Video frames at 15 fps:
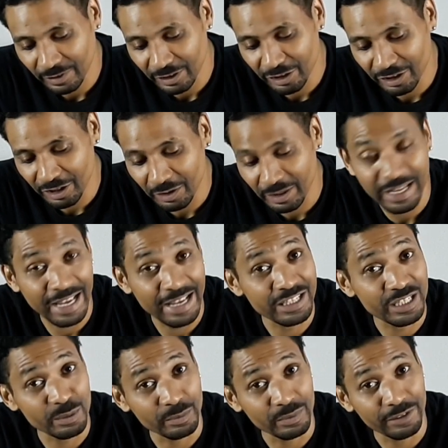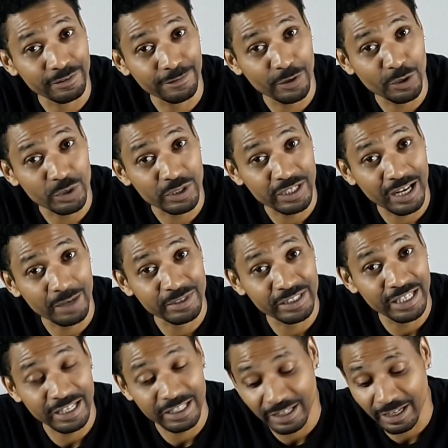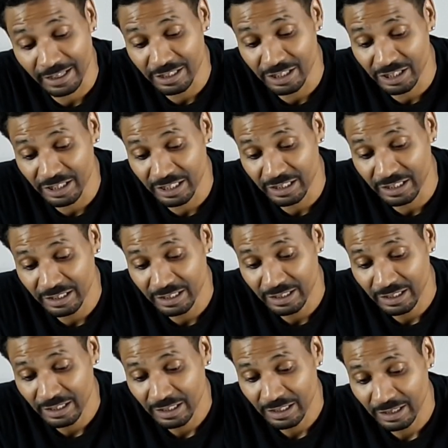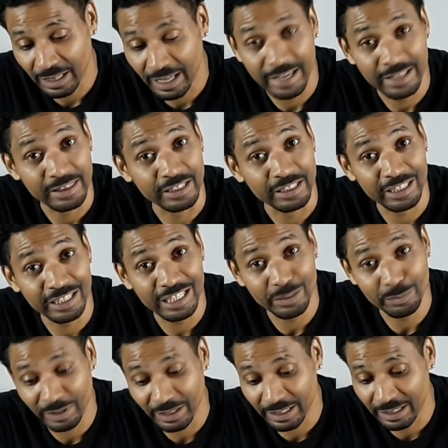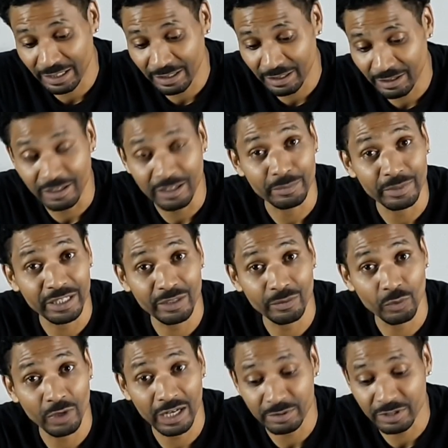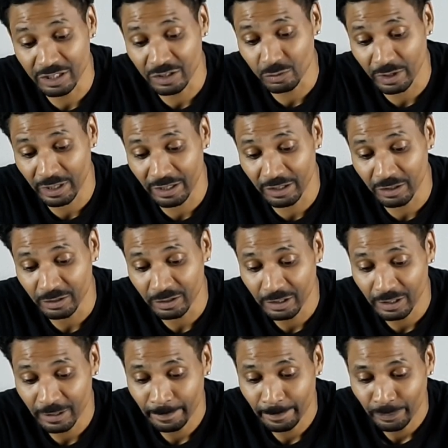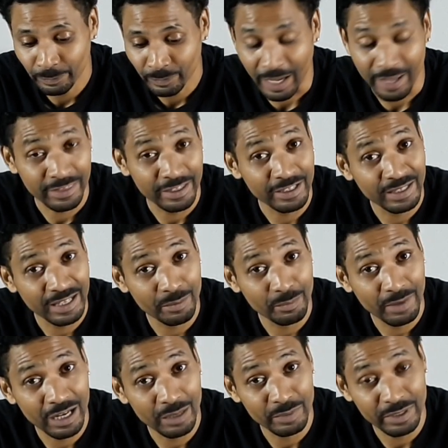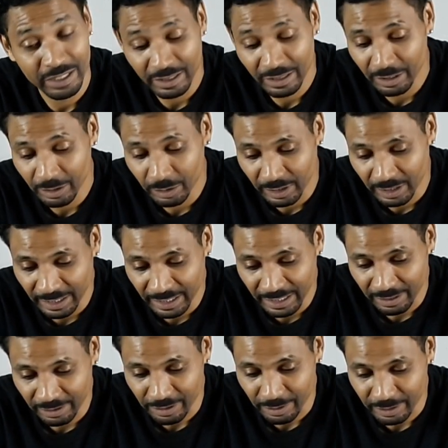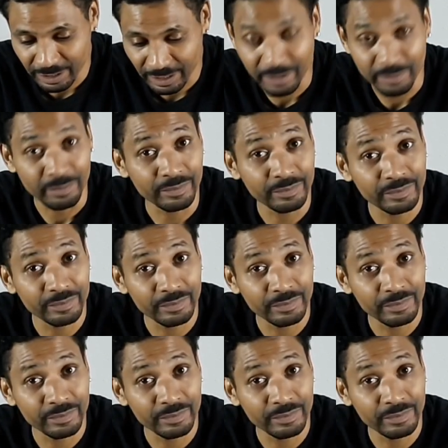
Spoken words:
you know, it has some default top technology like the Kingpin hemp wraps as well. I think that might be a little thing or it's something